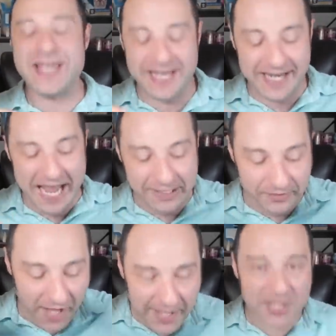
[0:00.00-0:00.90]
in a
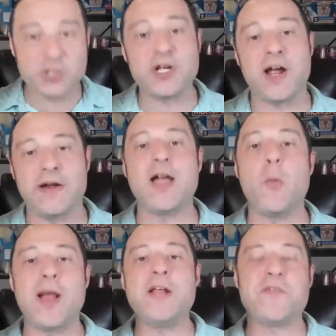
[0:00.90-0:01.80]
luggage area
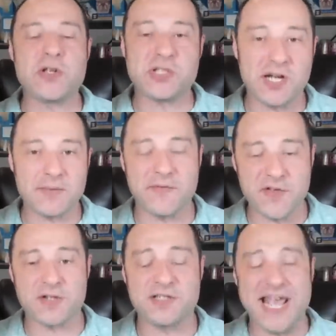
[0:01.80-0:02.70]
waiting for your term for
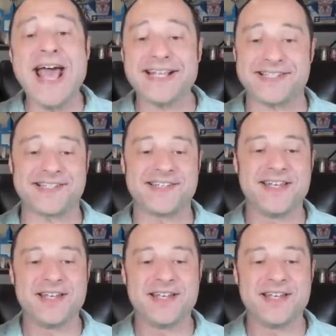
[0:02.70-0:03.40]
your test.